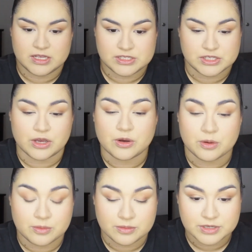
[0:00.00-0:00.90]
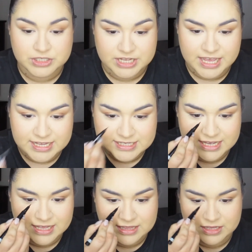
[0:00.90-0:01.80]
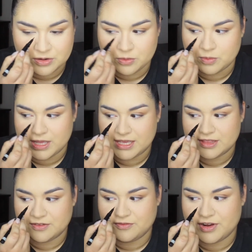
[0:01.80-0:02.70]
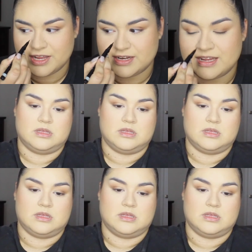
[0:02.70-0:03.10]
So she has like a little wing in the front.